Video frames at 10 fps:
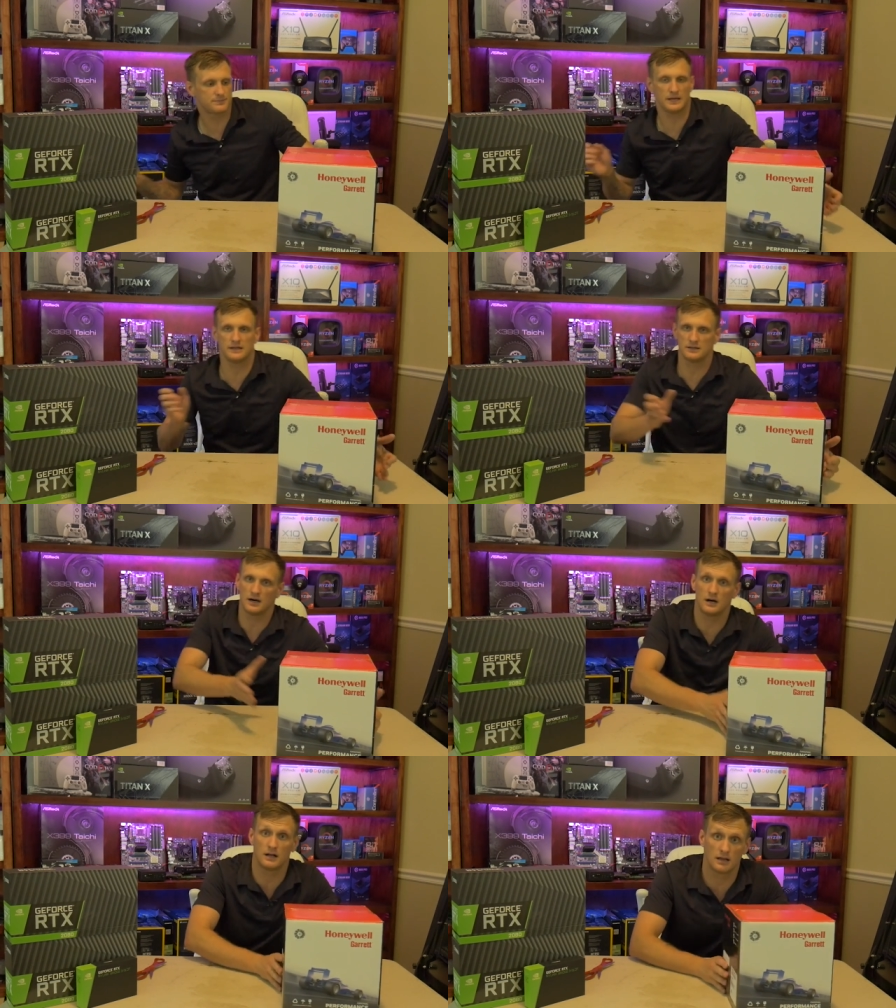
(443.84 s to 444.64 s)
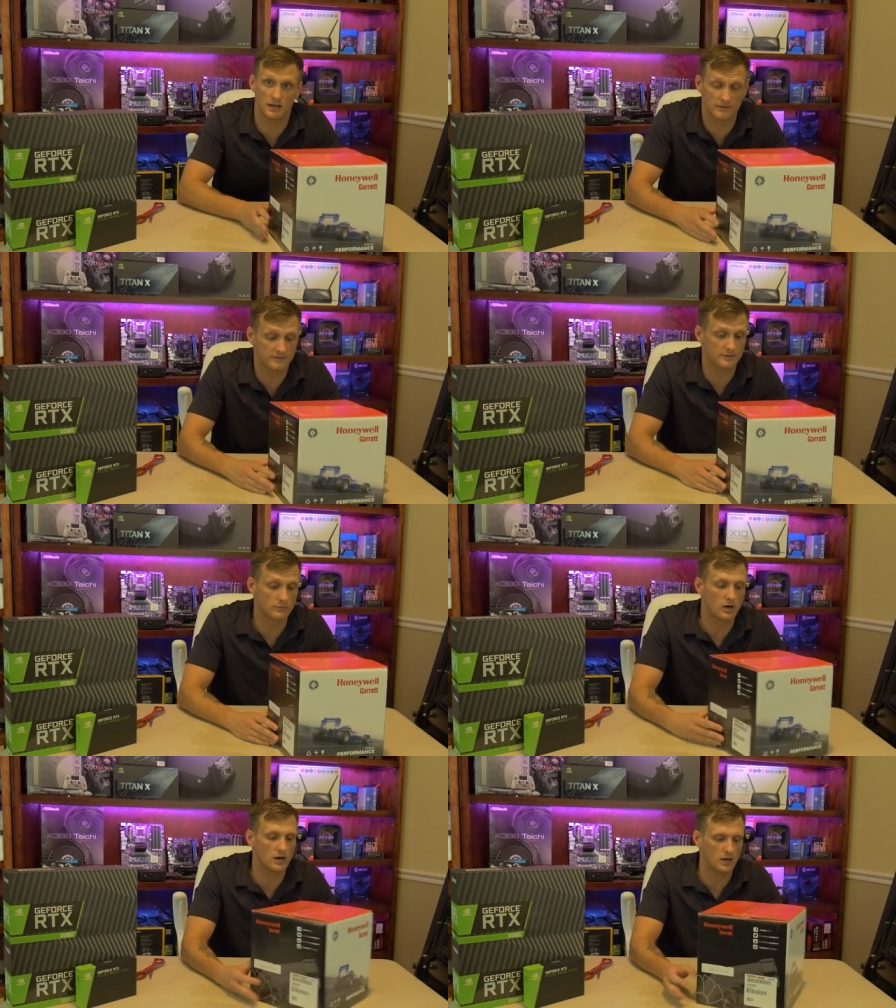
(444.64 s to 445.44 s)
spend all of
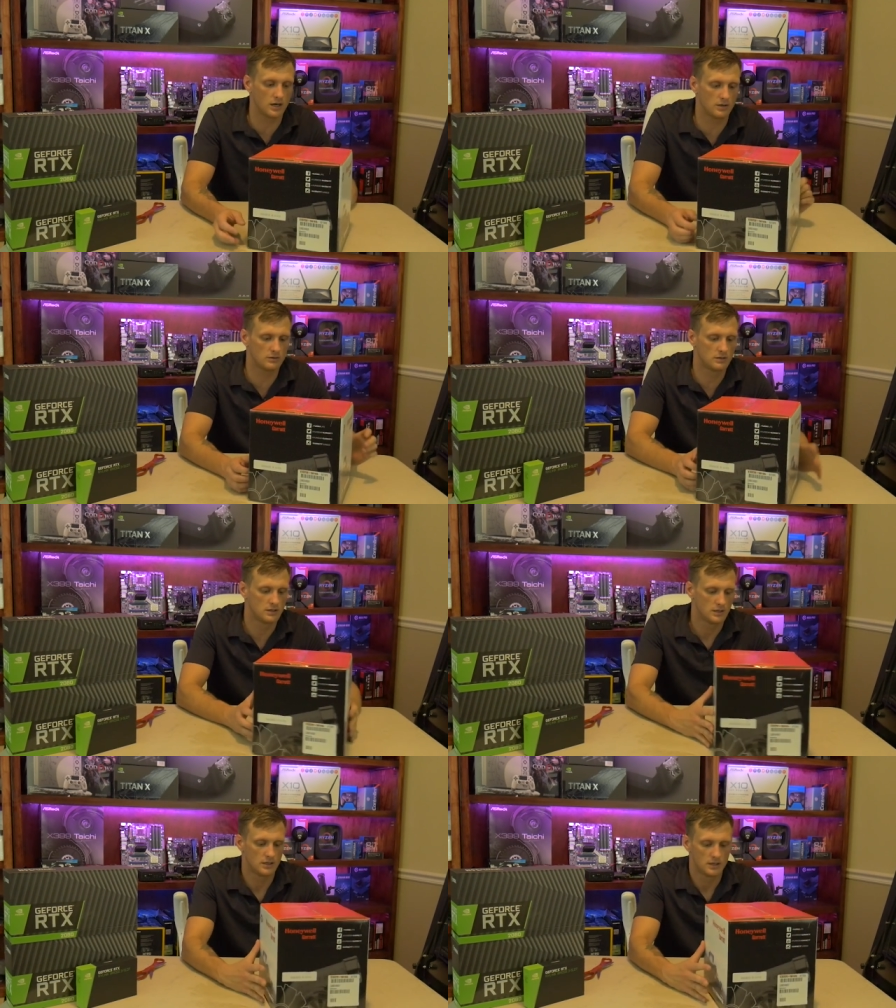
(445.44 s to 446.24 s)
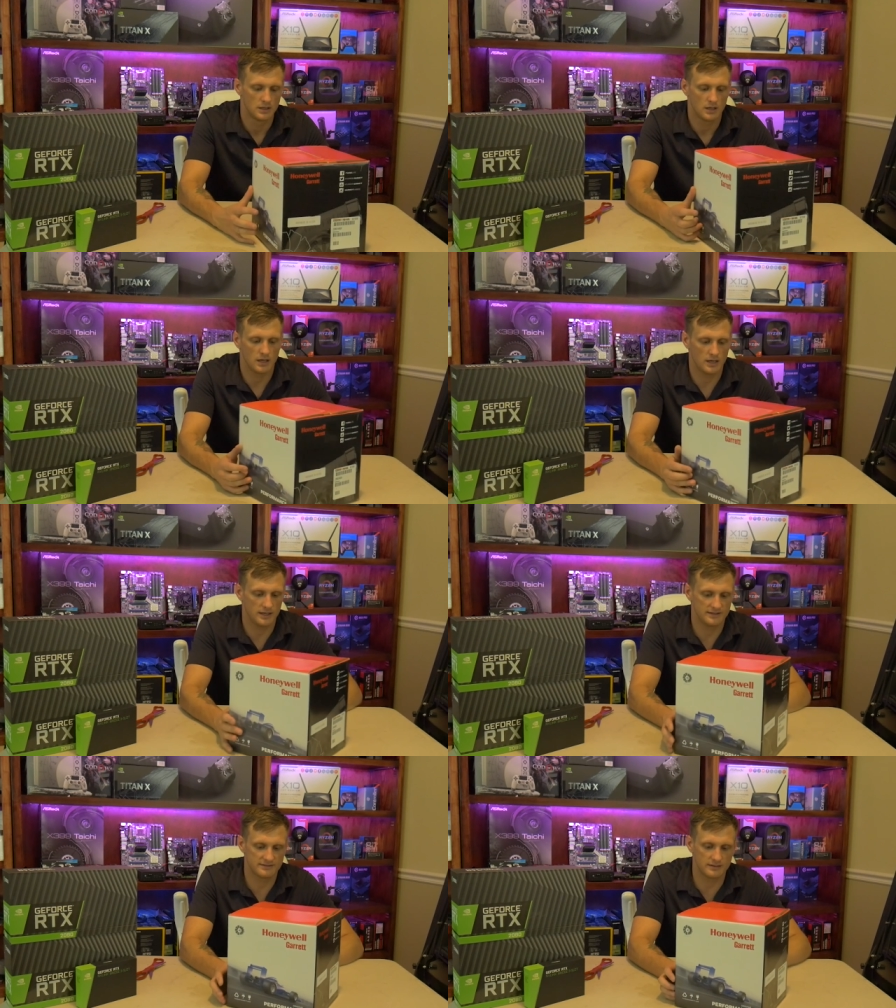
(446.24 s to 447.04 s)
tomorrow uh,
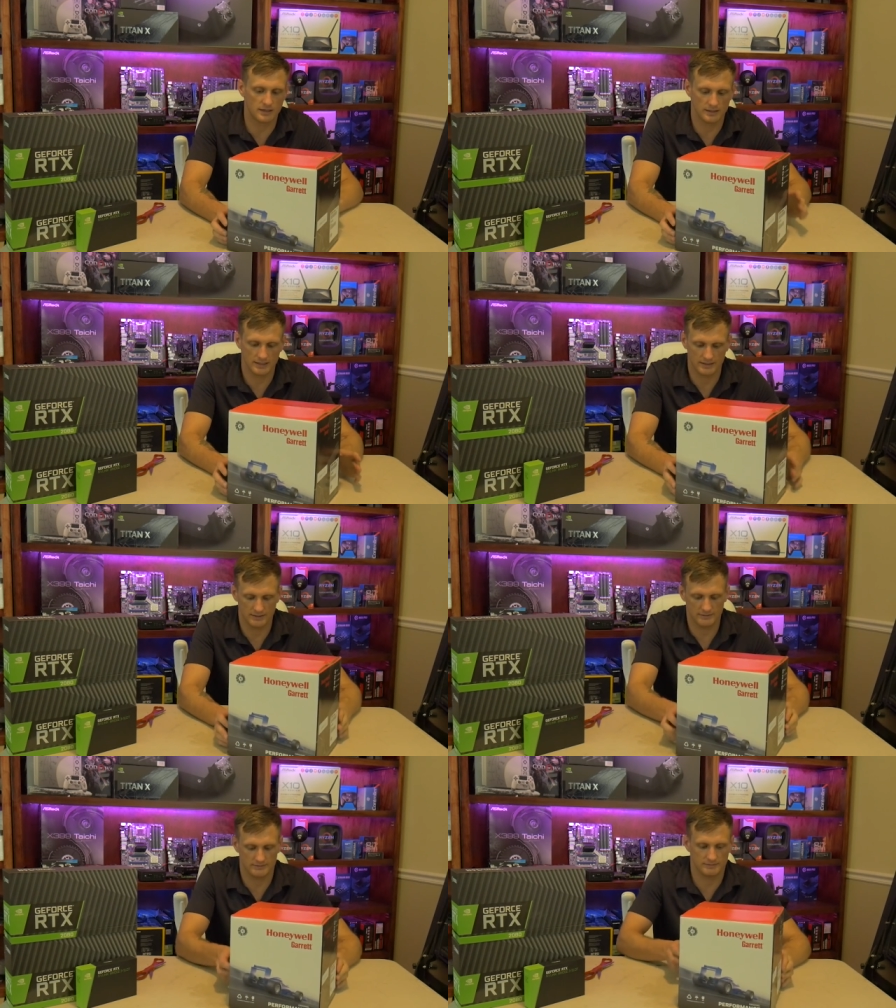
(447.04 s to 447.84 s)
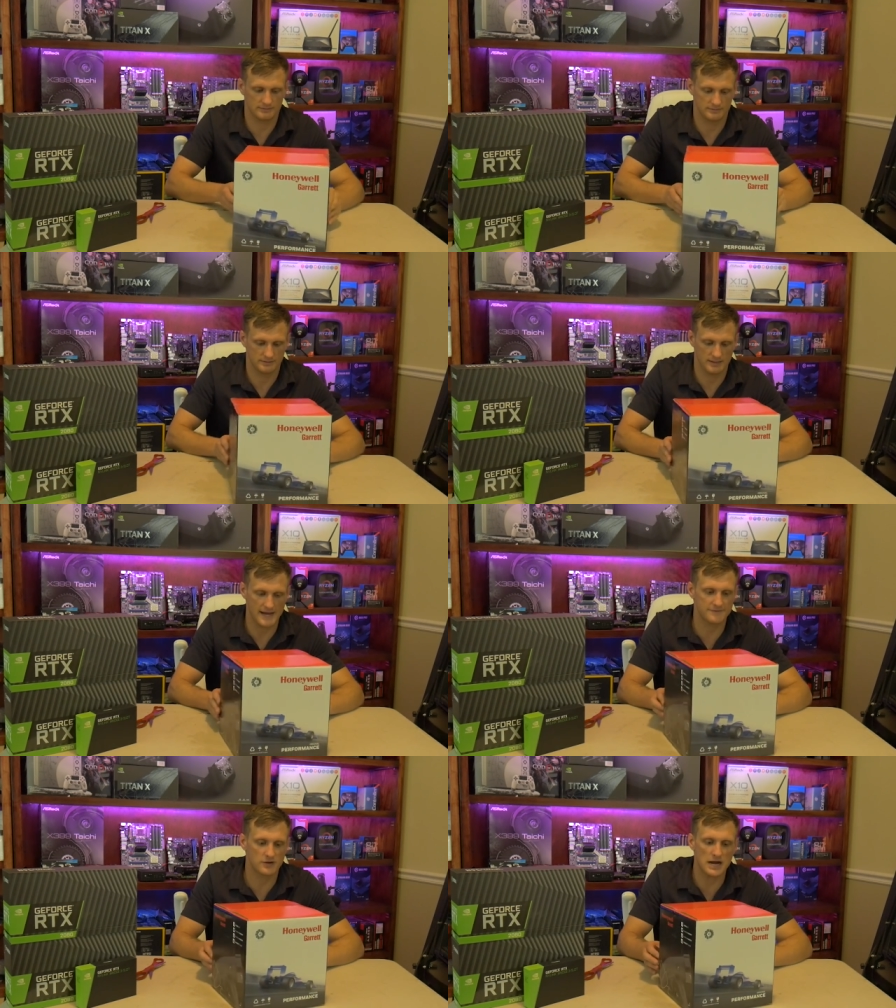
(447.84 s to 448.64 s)
installing this
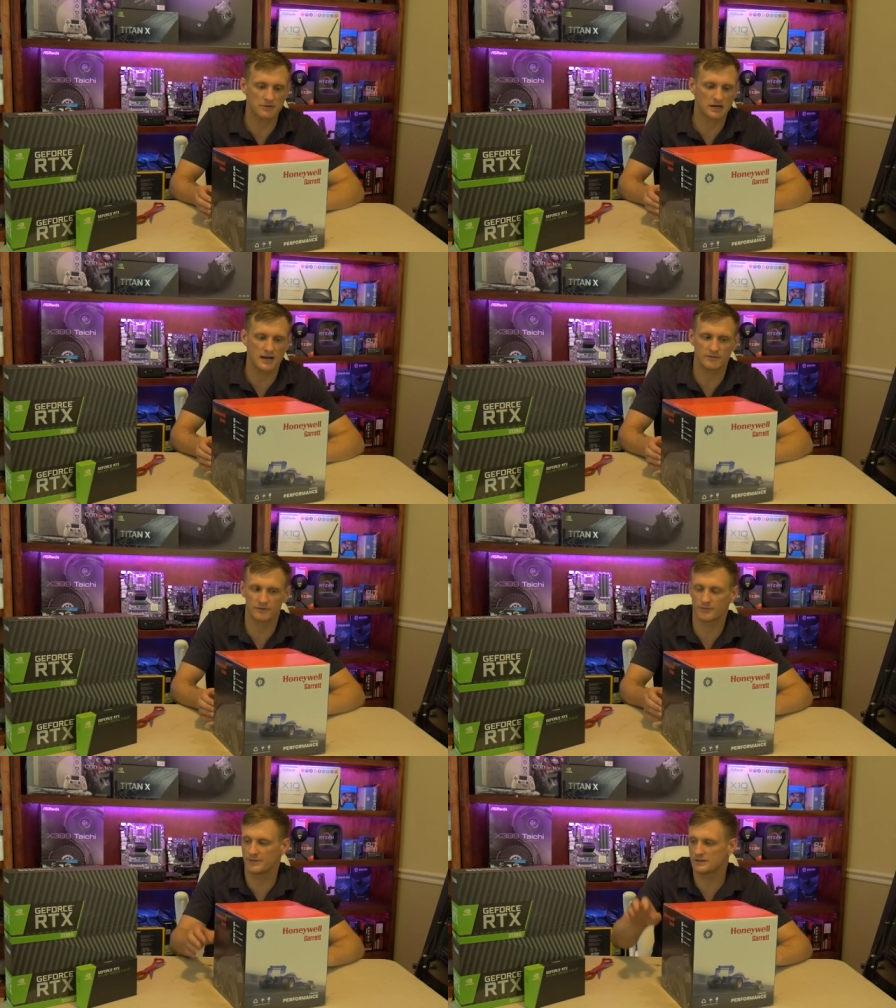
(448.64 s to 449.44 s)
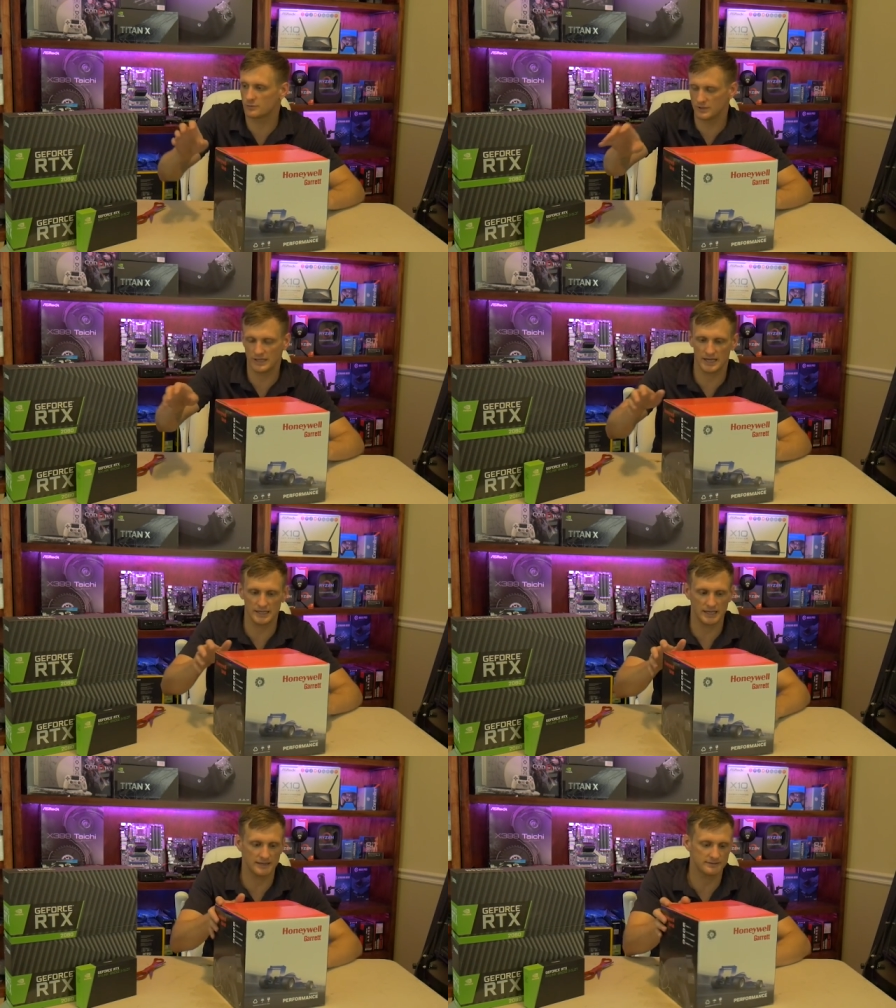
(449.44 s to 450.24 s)
after I recover from the
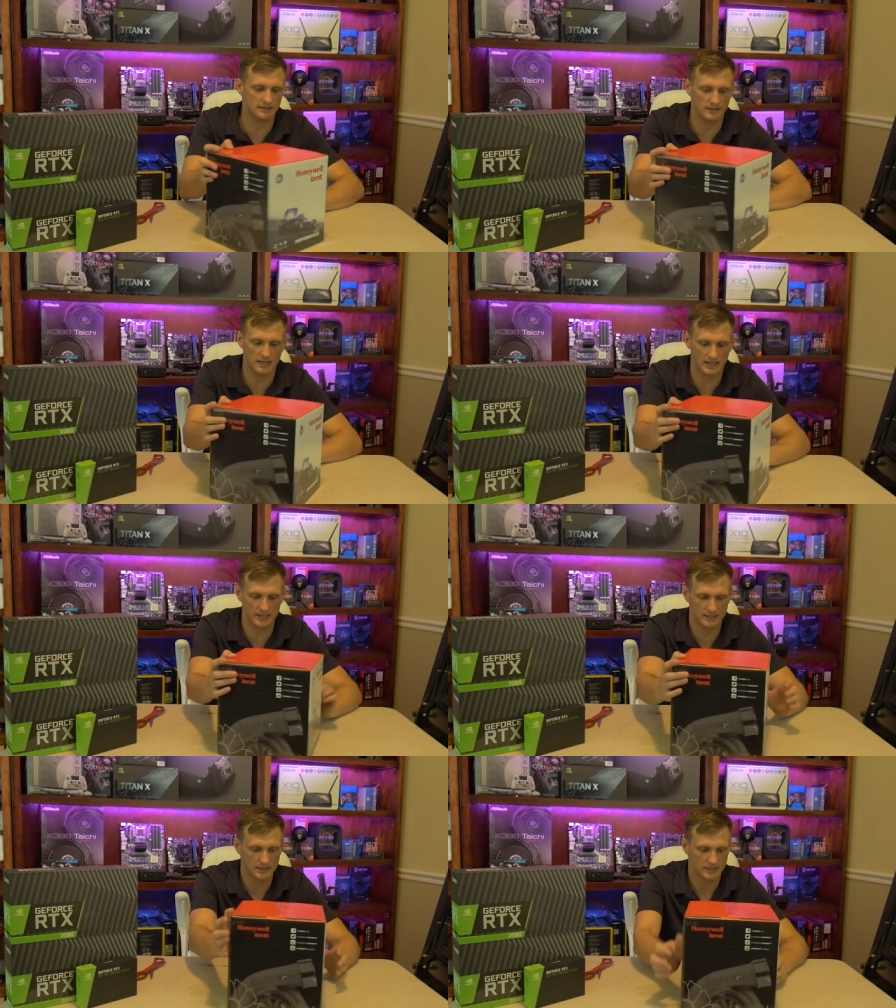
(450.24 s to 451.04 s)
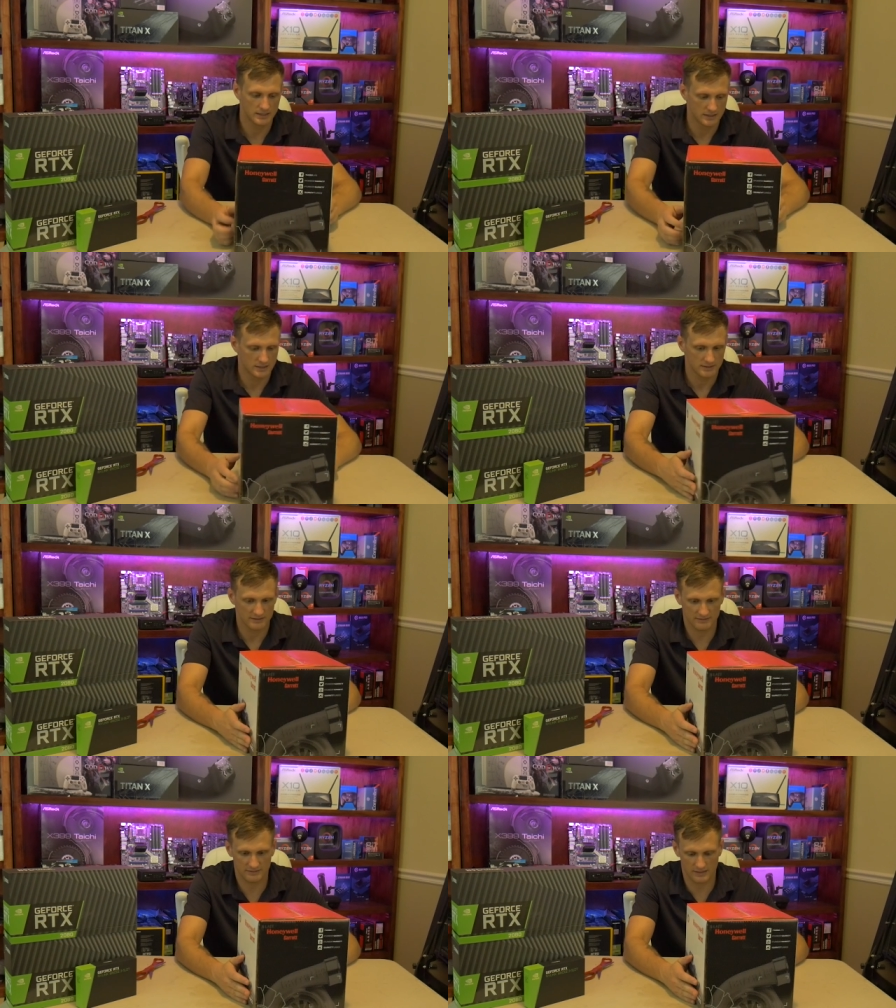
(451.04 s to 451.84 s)
2080 SLI
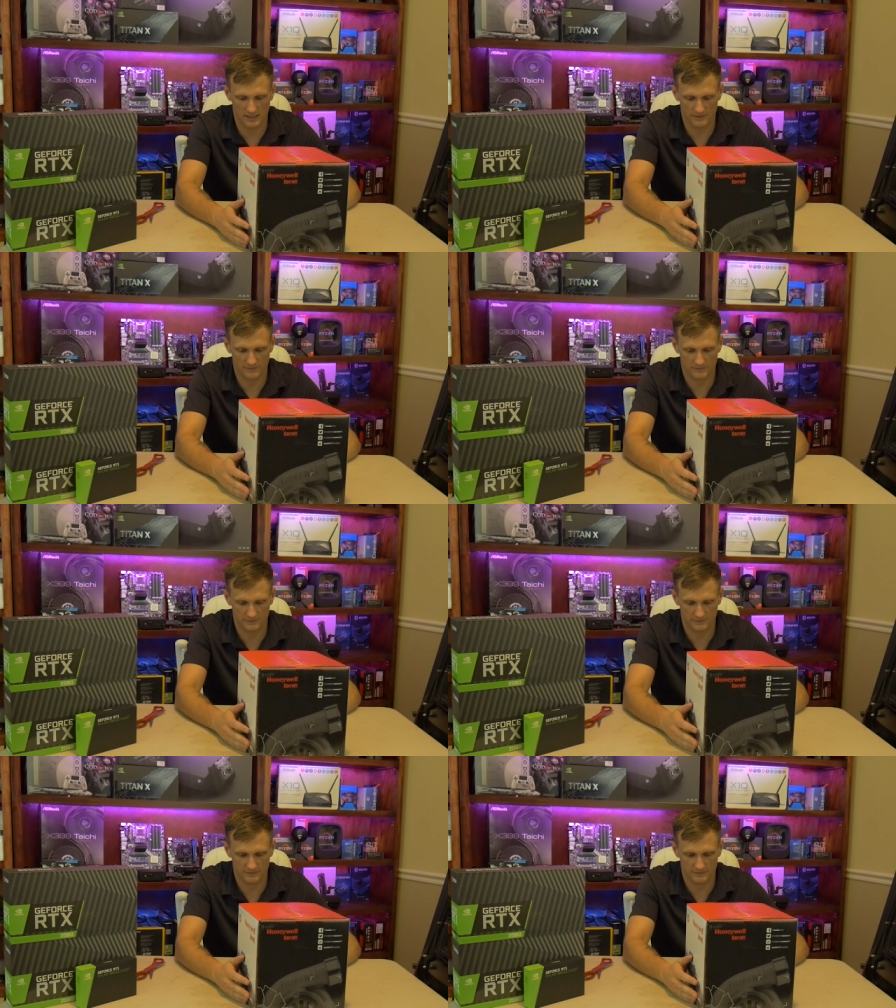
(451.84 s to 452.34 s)
stuff.